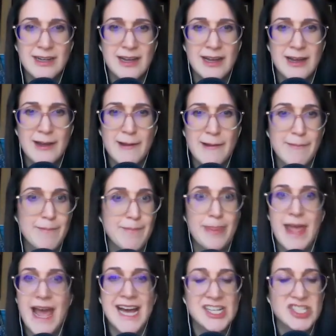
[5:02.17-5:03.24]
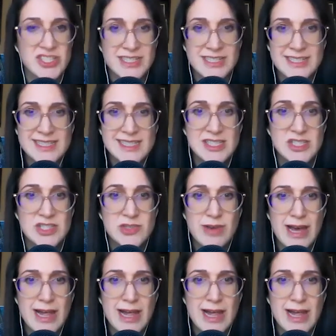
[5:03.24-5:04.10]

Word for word: um, actions to